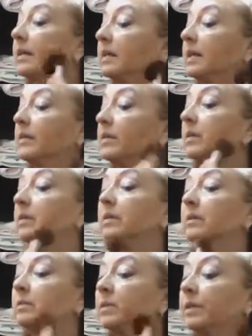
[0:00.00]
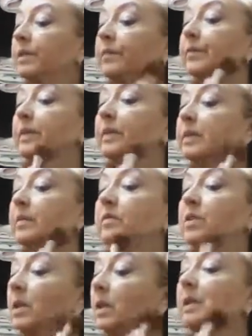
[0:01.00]
of give you a little more definitive
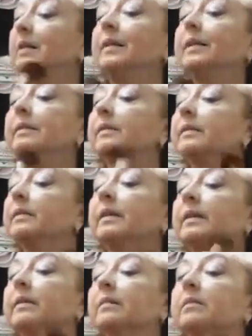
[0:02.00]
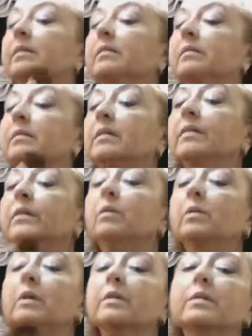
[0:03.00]
jawline. I don't know if it
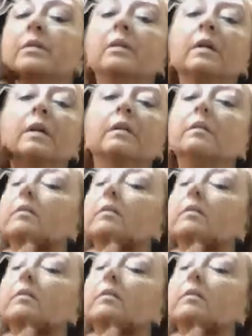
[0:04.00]
works or not.